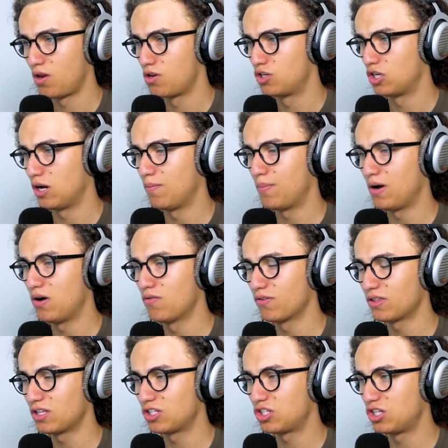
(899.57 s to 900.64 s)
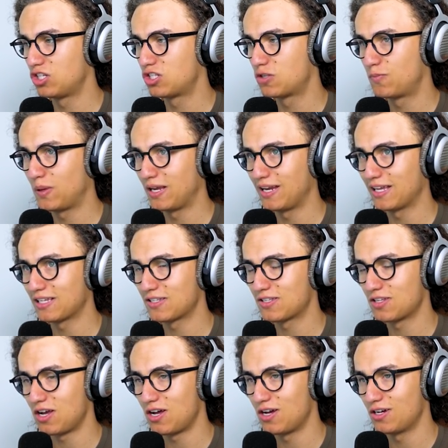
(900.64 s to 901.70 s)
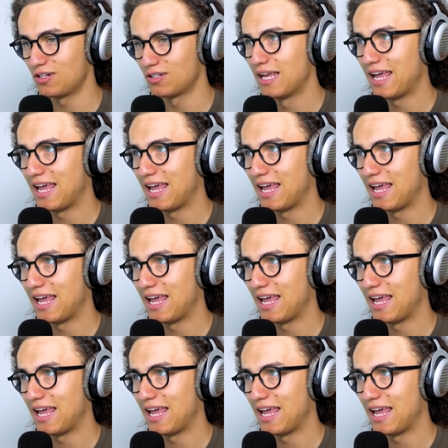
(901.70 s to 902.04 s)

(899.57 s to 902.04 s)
Jump over the spinning saw.